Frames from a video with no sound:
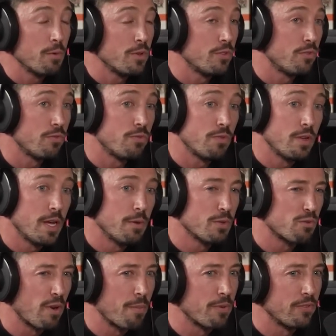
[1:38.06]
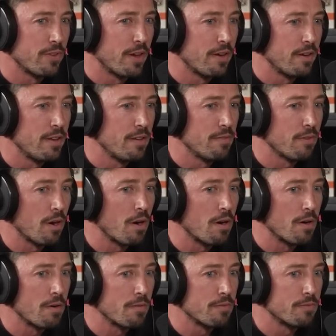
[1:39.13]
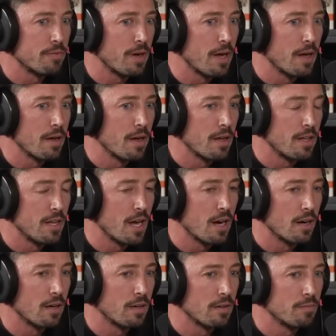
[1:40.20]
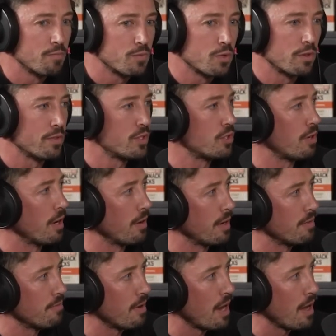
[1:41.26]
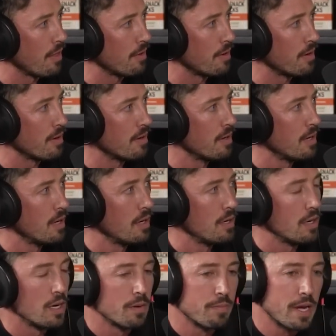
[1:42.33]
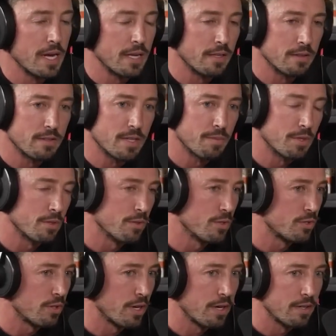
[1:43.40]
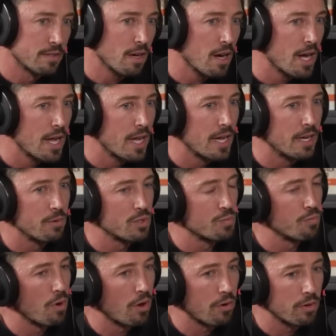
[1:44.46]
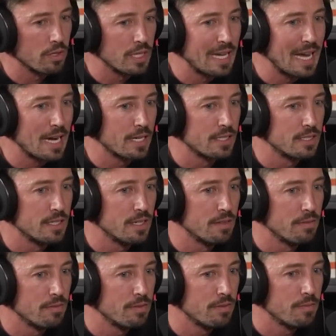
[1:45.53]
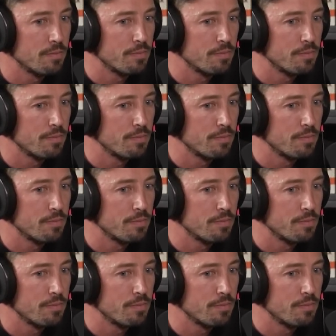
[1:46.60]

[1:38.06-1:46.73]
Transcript: was. He was representative of a, a young sort of Australian father. Um, eating the typical Australian diet, he was moderately active